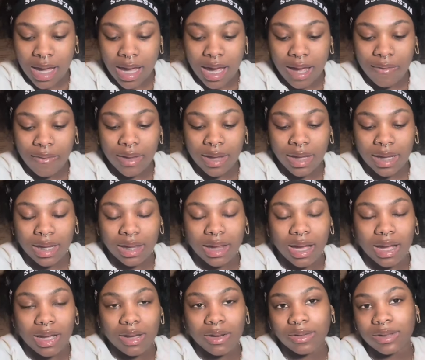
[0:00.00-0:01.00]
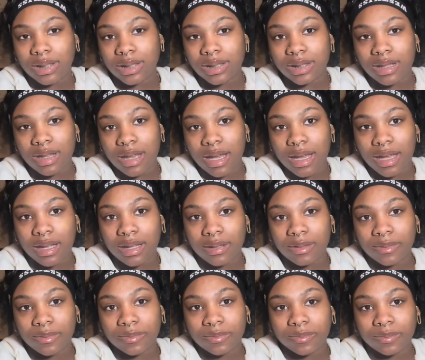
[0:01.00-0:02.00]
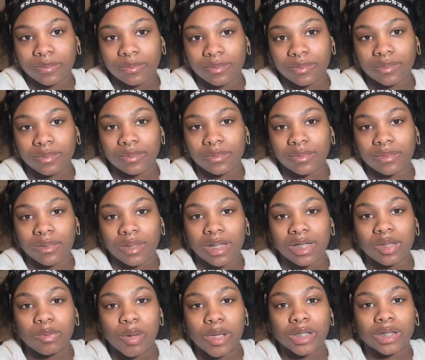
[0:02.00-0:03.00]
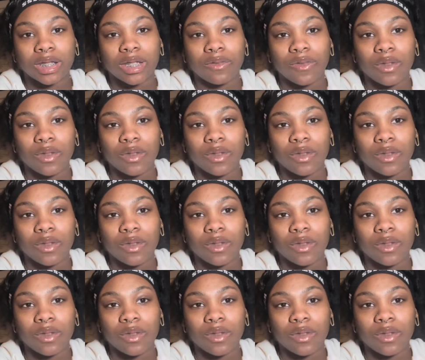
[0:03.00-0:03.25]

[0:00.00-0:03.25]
I feel like a lot goes into that, especially